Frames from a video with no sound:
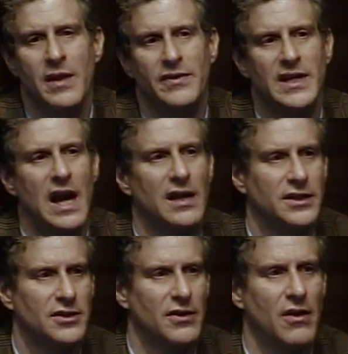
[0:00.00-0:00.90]
the highly
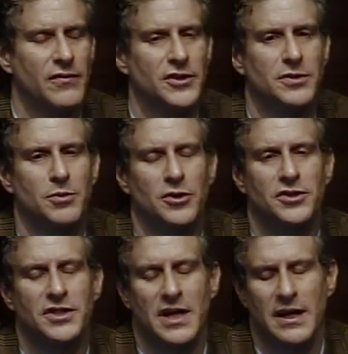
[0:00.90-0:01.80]

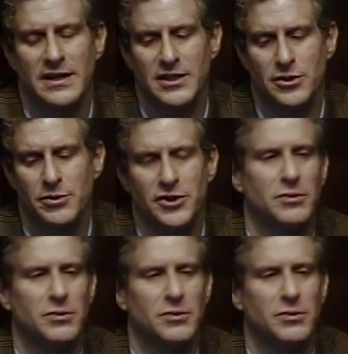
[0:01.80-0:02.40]
overdispersed uh, distributions.